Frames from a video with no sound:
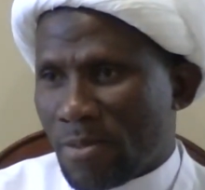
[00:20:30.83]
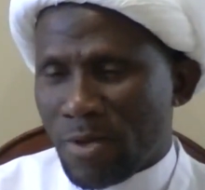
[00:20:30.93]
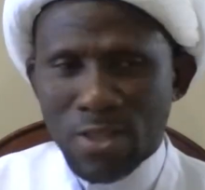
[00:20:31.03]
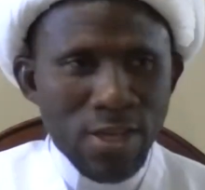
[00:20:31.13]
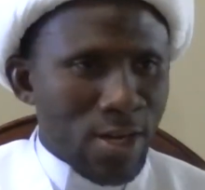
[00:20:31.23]

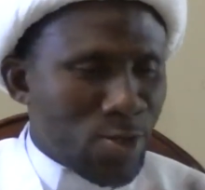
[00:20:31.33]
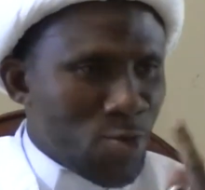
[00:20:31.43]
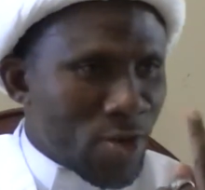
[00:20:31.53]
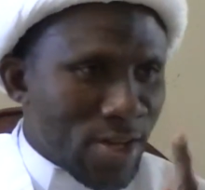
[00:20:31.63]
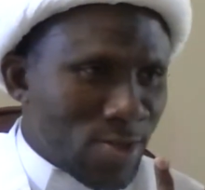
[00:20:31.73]
But there are
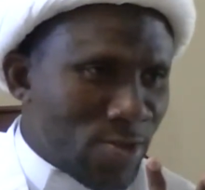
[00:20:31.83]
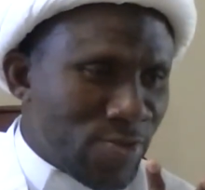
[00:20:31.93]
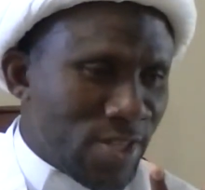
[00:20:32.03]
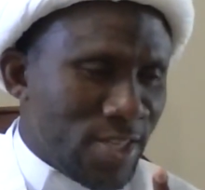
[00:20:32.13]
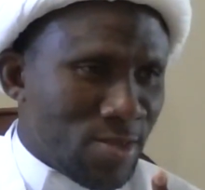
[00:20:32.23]
two kinds of
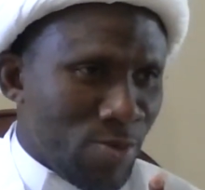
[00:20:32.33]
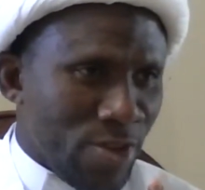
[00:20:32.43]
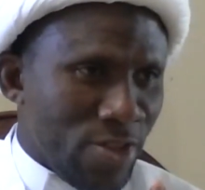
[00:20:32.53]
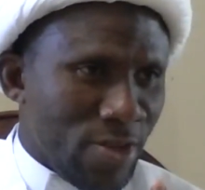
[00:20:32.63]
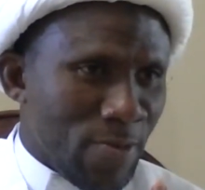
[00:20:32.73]
sins,
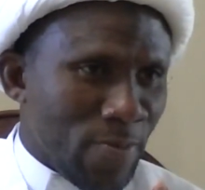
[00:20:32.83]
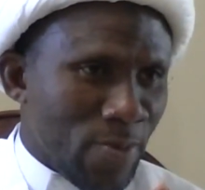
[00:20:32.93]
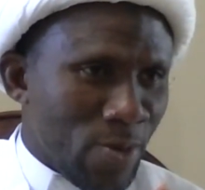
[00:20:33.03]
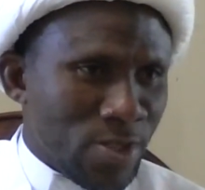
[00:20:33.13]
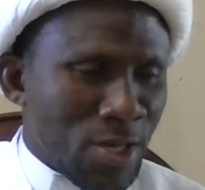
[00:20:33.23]
brothers.
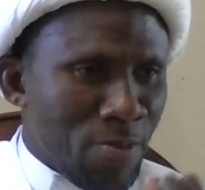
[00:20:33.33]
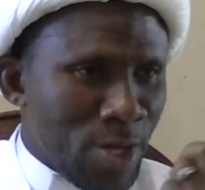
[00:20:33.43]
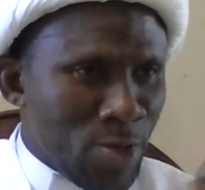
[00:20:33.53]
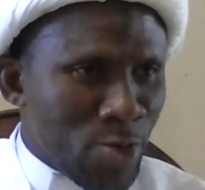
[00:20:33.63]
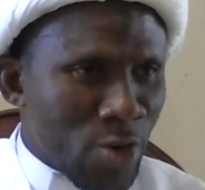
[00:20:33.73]
When
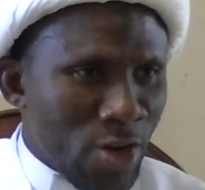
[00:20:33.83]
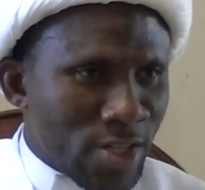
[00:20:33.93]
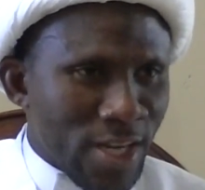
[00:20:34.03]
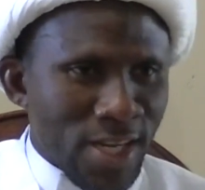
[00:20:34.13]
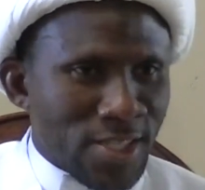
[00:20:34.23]
somebody do wrong,
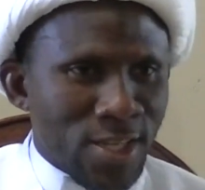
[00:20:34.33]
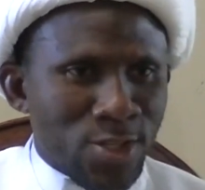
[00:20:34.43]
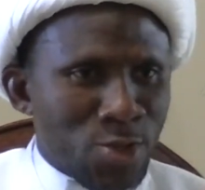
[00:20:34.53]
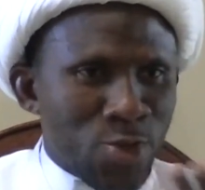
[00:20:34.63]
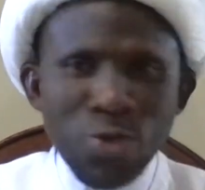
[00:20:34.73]
there are
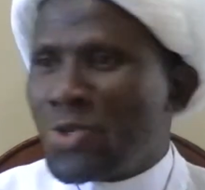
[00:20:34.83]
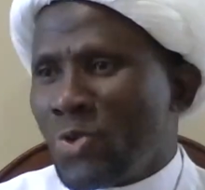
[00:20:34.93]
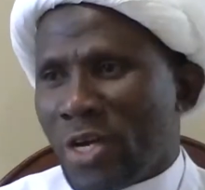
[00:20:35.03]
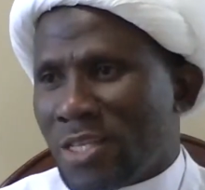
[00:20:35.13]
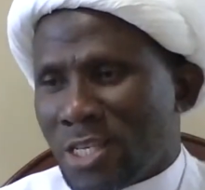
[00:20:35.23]
sins you don't
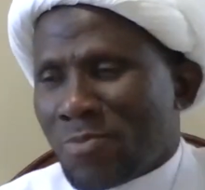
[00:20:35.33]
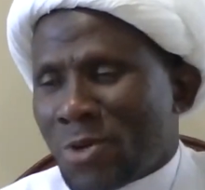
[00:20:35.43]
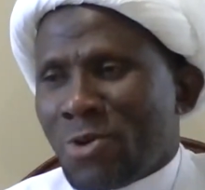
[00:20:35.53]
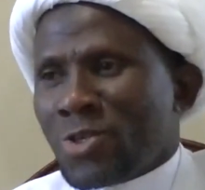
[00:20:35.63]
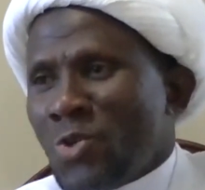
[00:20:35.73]
do it just
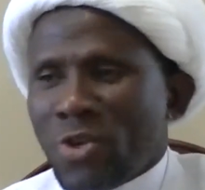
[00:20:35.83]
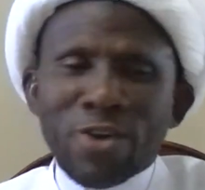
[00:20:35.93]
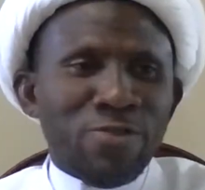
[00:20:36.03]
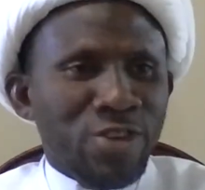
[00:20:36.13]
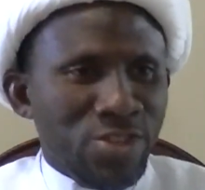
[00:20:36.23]
because you want to
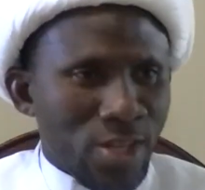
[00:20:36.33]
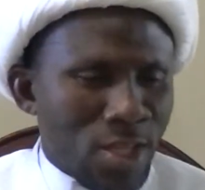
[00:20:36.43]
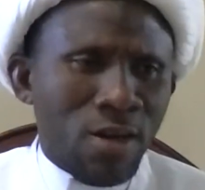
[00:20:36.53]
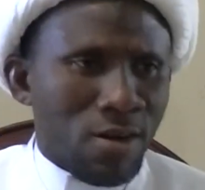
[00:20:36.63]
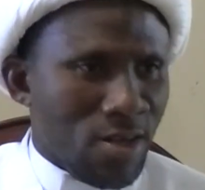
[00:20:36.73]
revenge it.
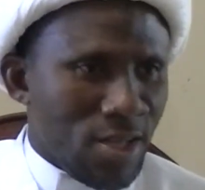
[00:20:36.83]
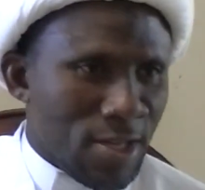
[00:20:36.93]
No.